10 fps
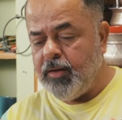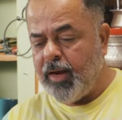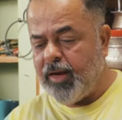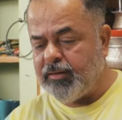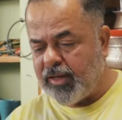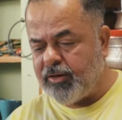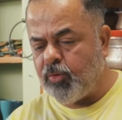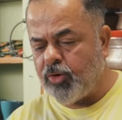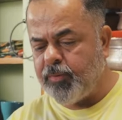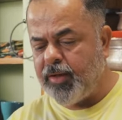And then
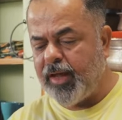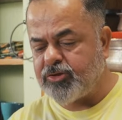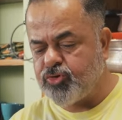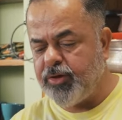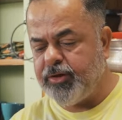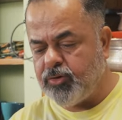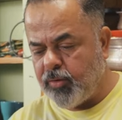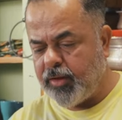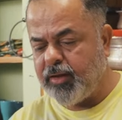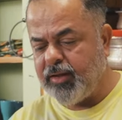what we are actually
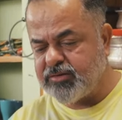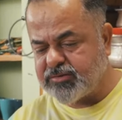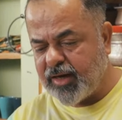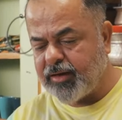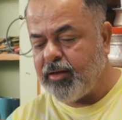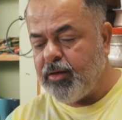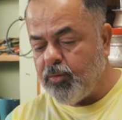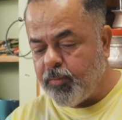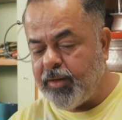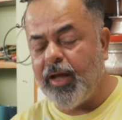doing is that
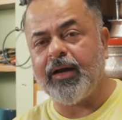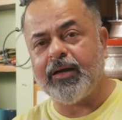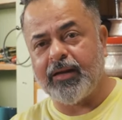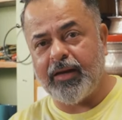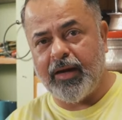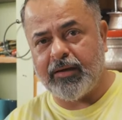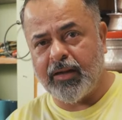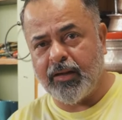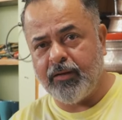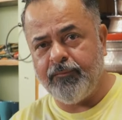we are
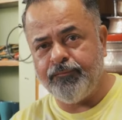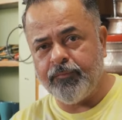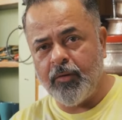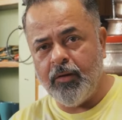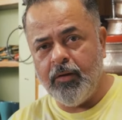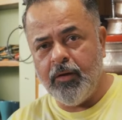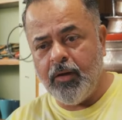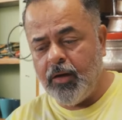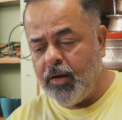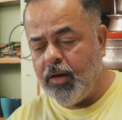creating
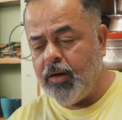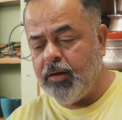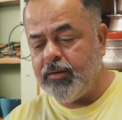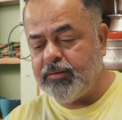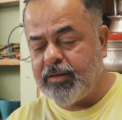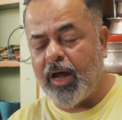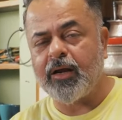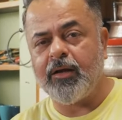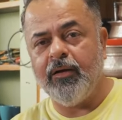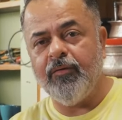a
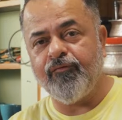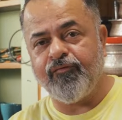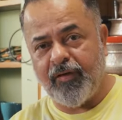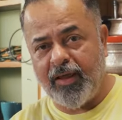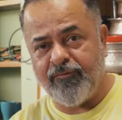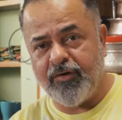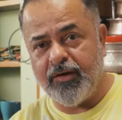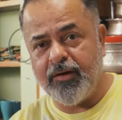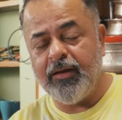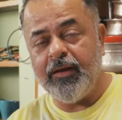duck
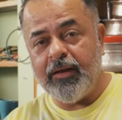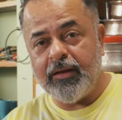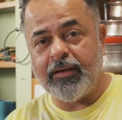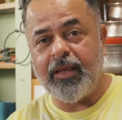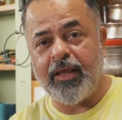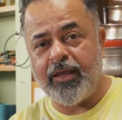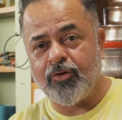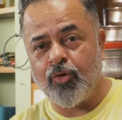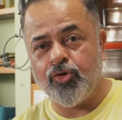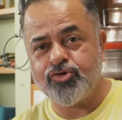flavored ghee
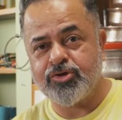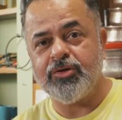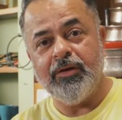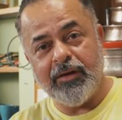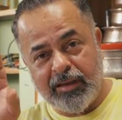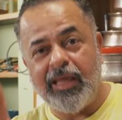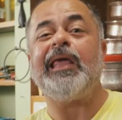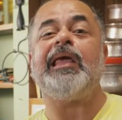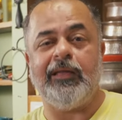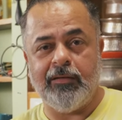roast
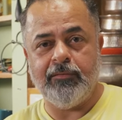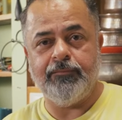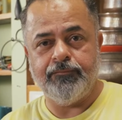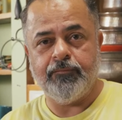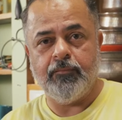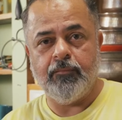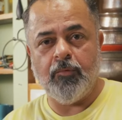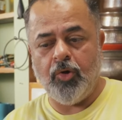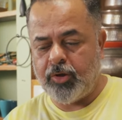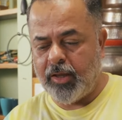ghee.
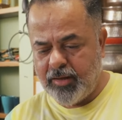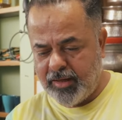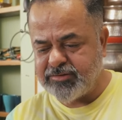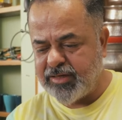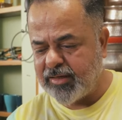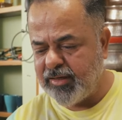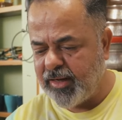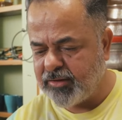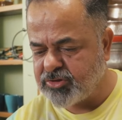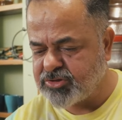Okay, exactly
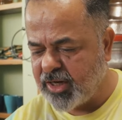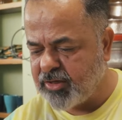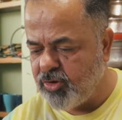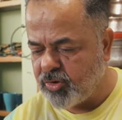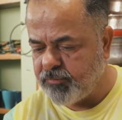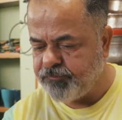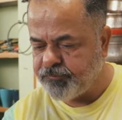like this. Take a look.